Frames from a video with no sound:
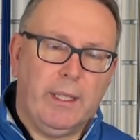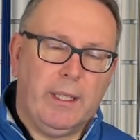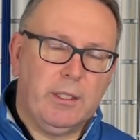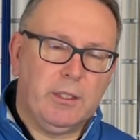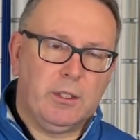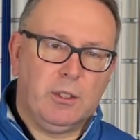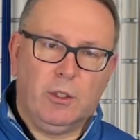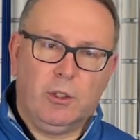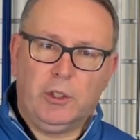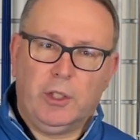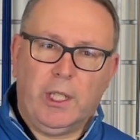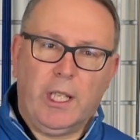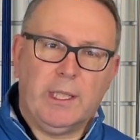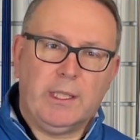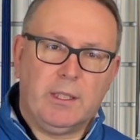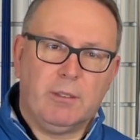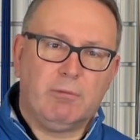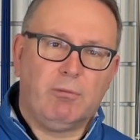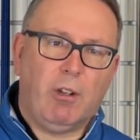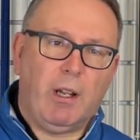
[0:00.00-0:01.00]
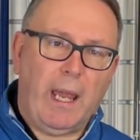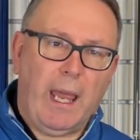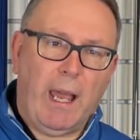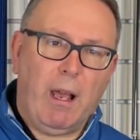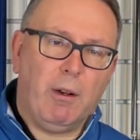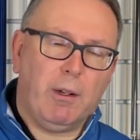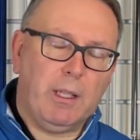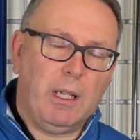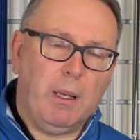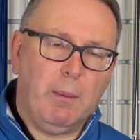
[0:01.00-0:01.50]
As long as you get to the right
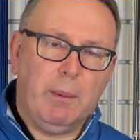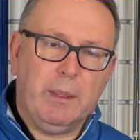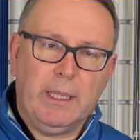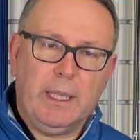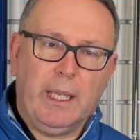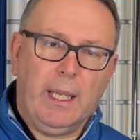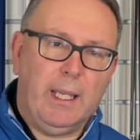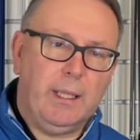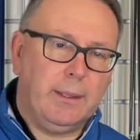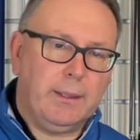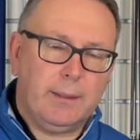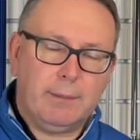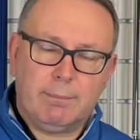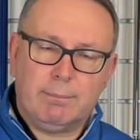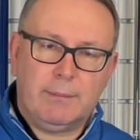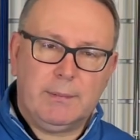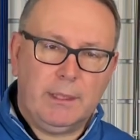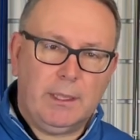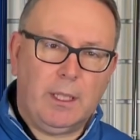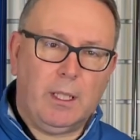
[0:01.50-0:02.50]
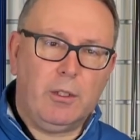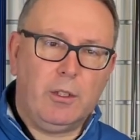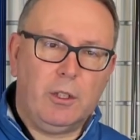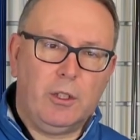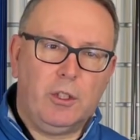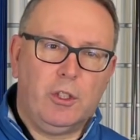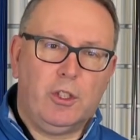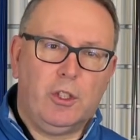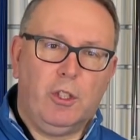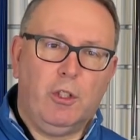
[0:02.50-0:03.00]
outcome at the end,
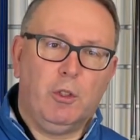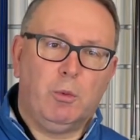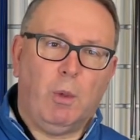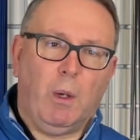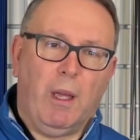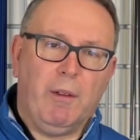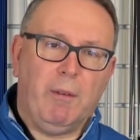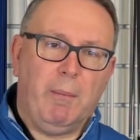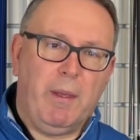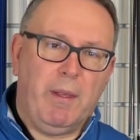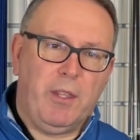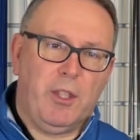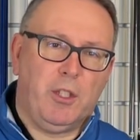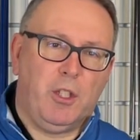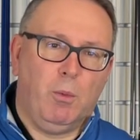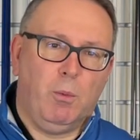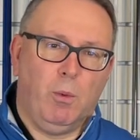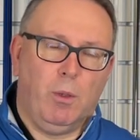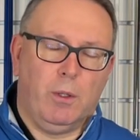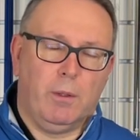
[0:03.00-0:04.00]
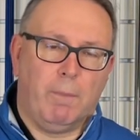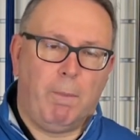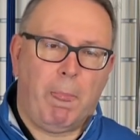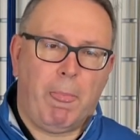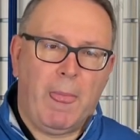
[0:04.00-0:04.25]
choose whatever method you want.